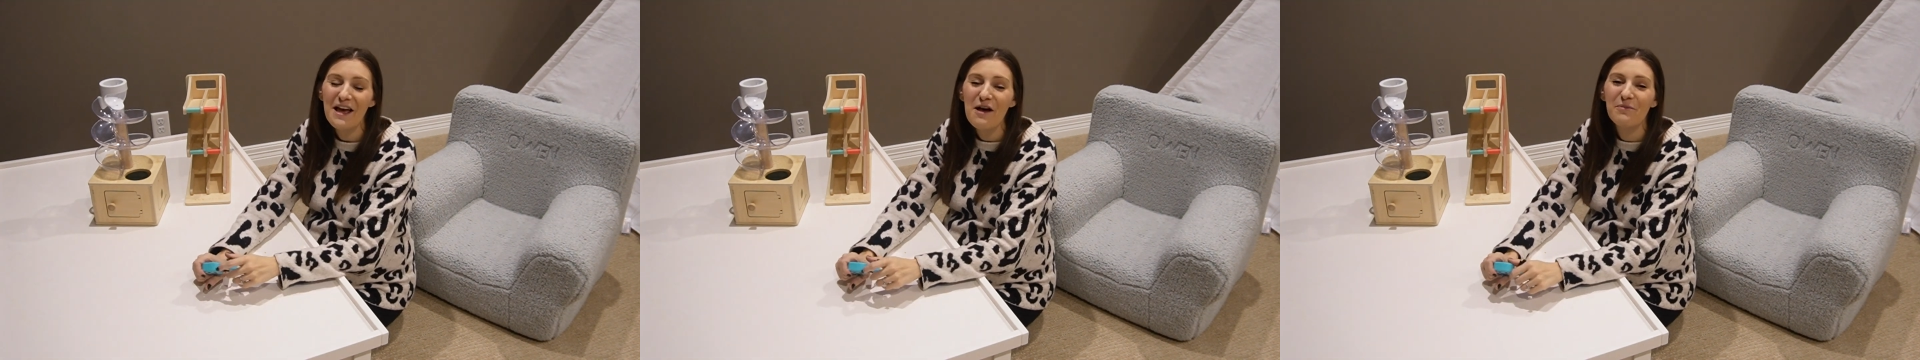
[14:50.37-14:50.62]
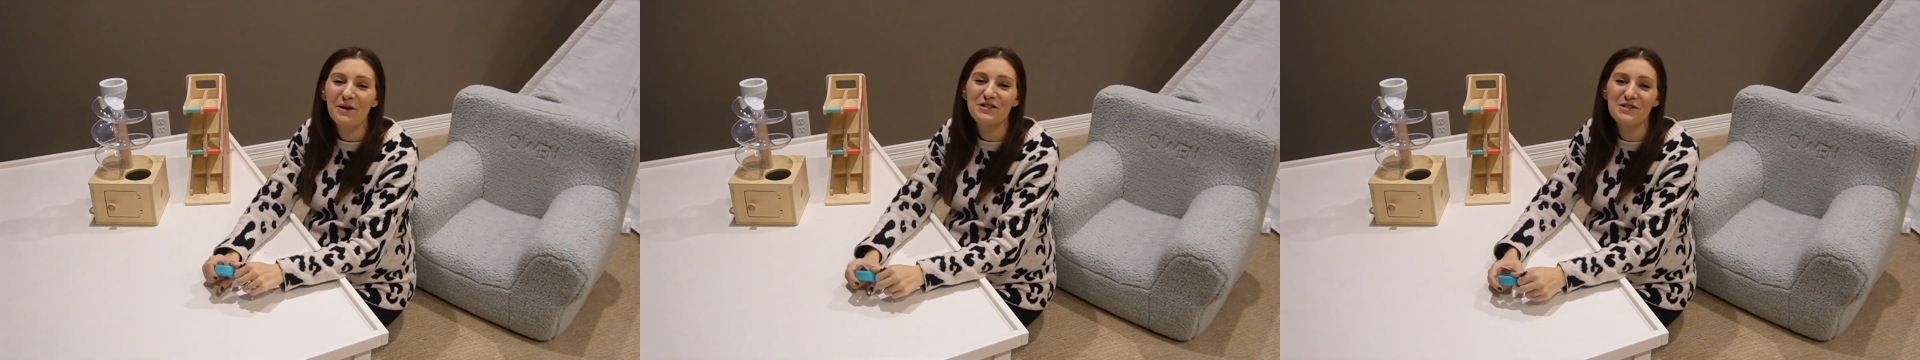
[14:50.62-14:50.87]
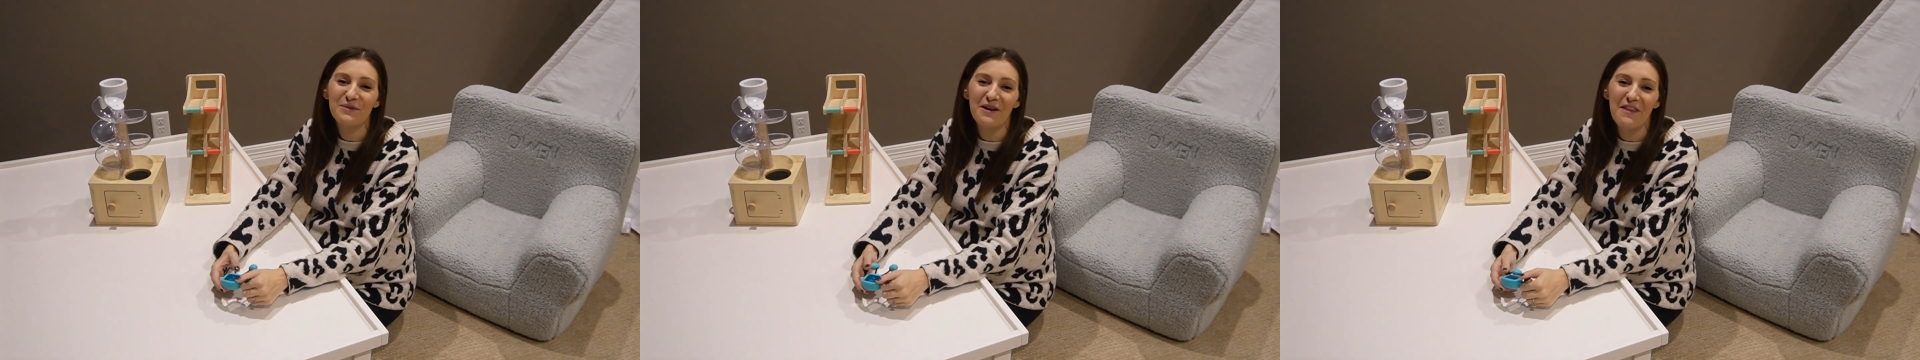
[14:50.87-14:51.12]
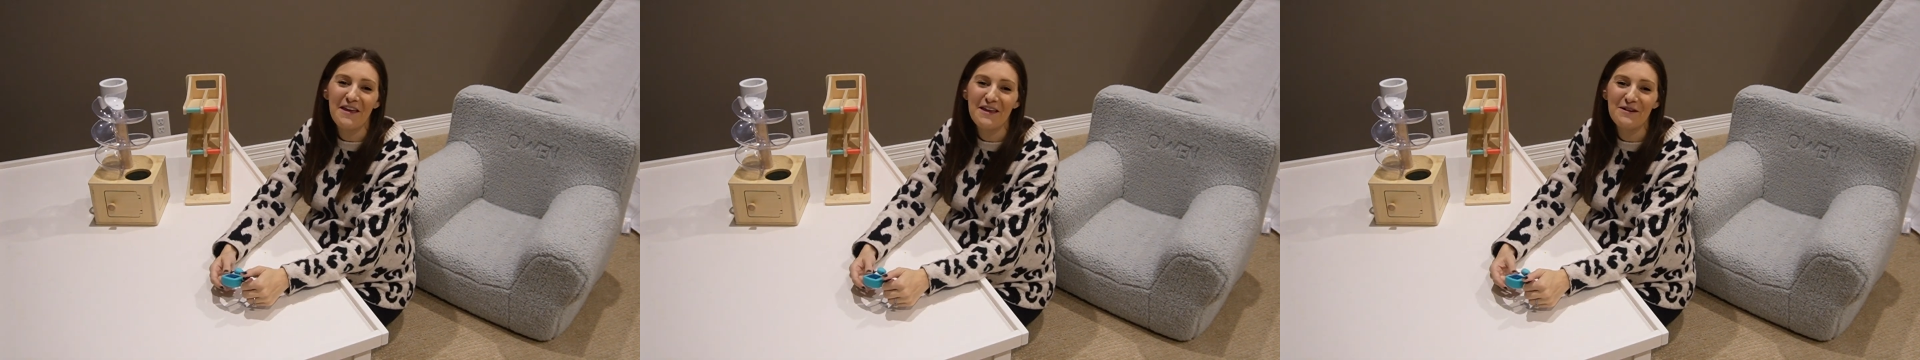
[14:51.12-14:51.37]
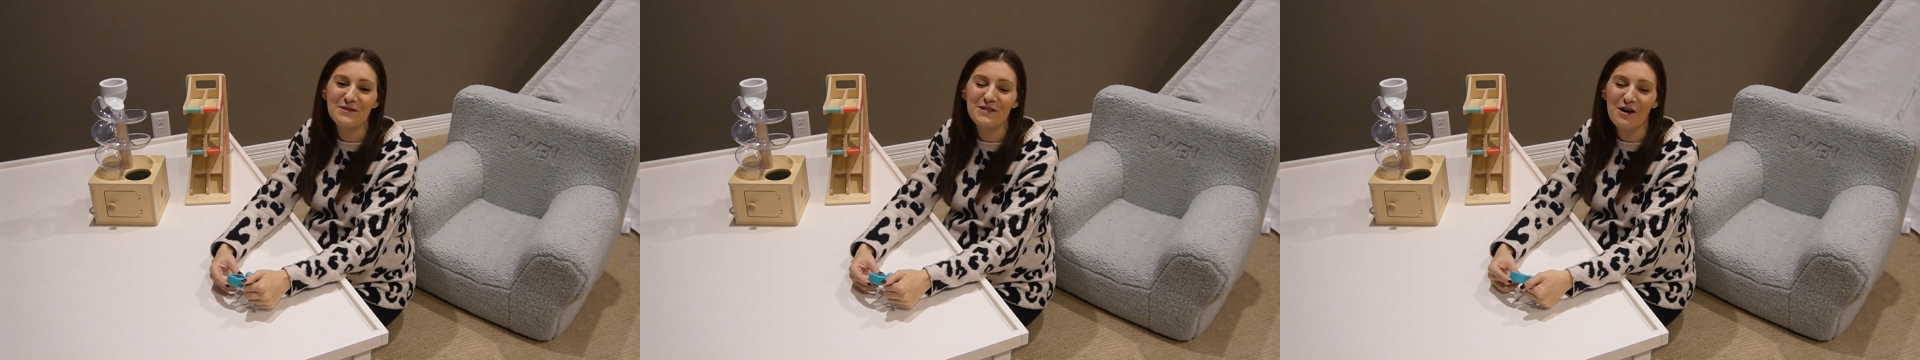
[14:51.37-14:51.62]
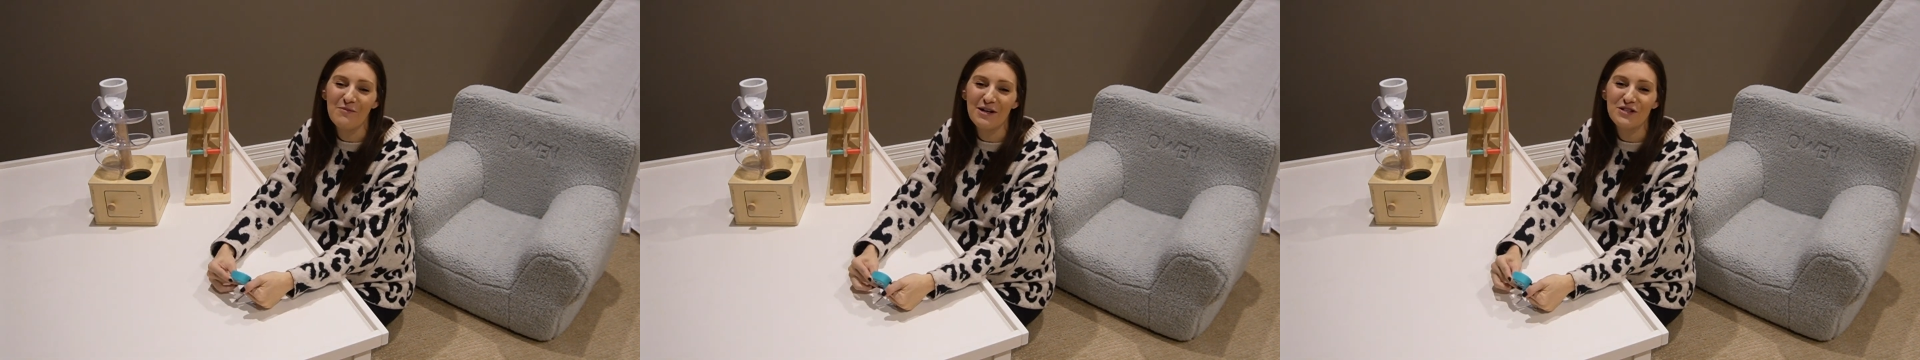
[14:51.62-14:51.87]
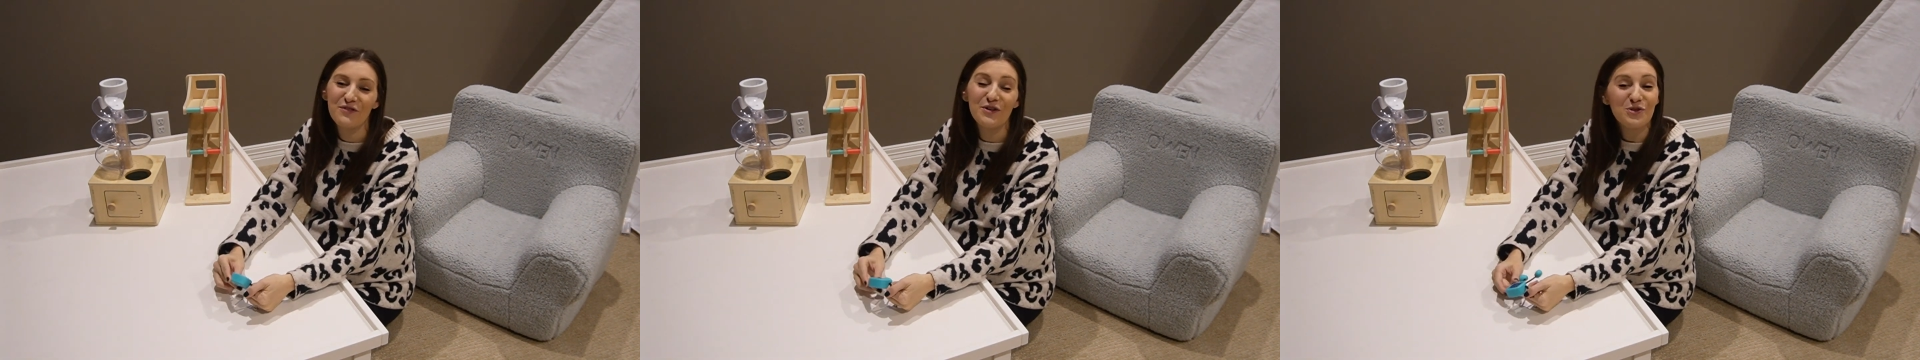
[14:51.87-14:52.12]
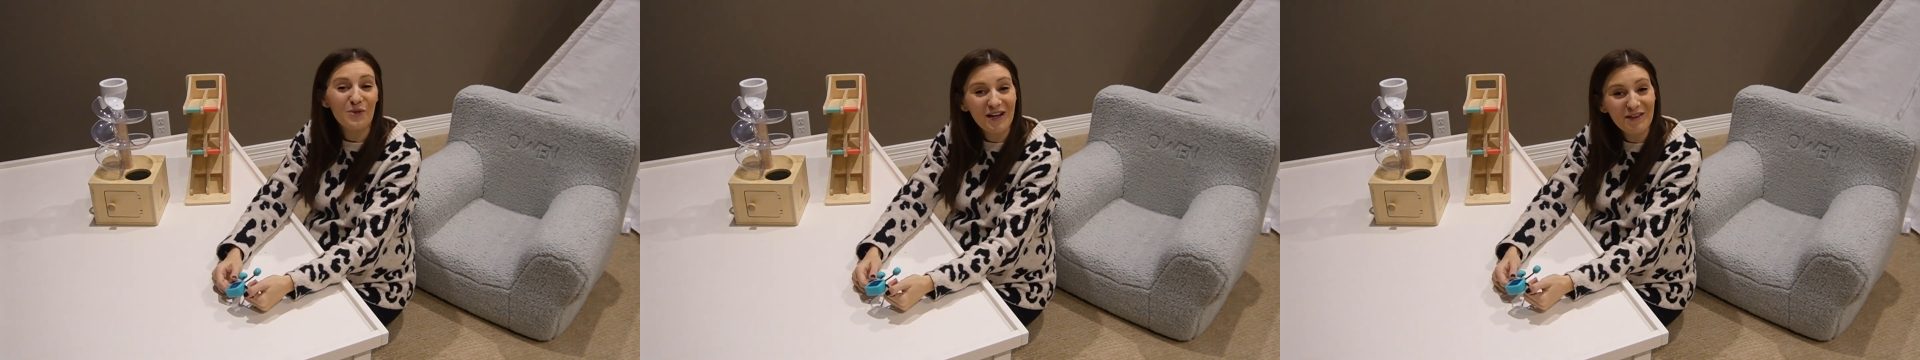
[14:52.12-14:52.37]
But I just want to thank you so much for
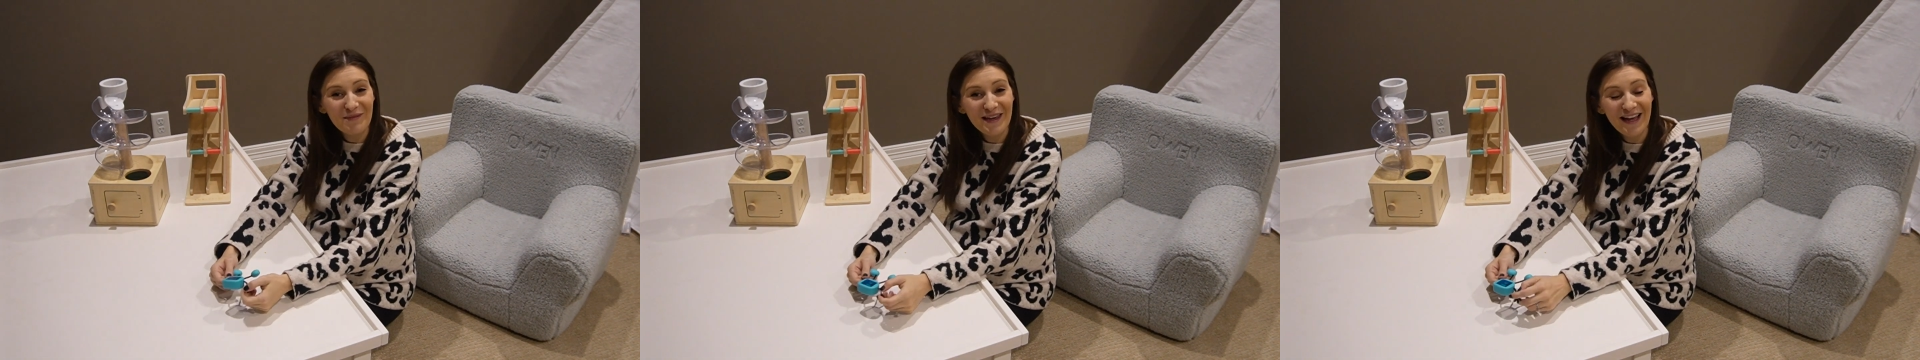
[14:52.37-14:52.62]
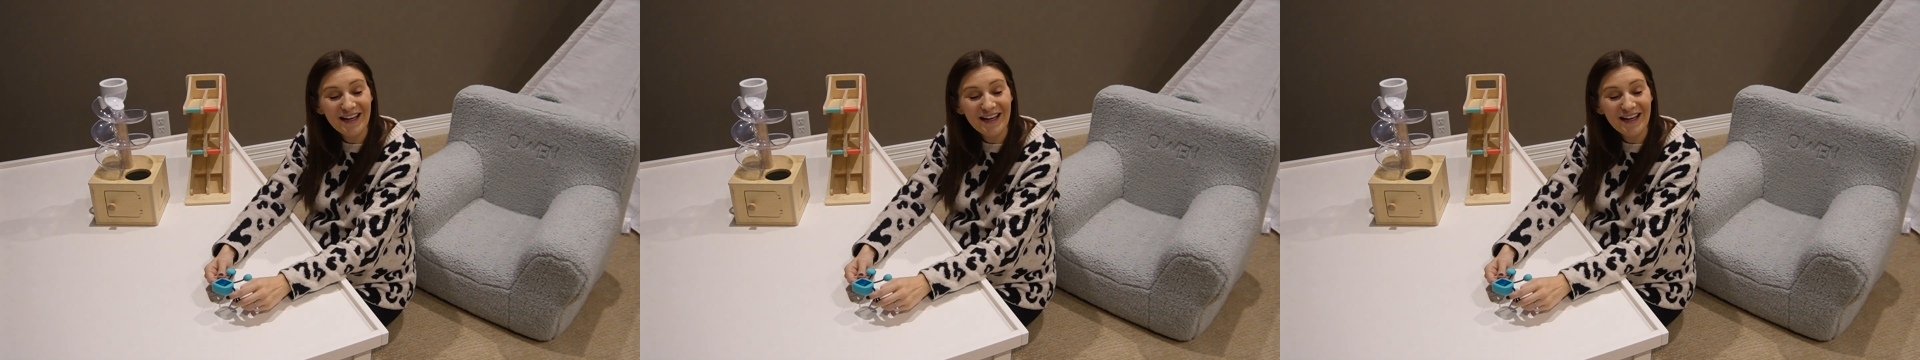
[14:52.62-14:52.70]
joining me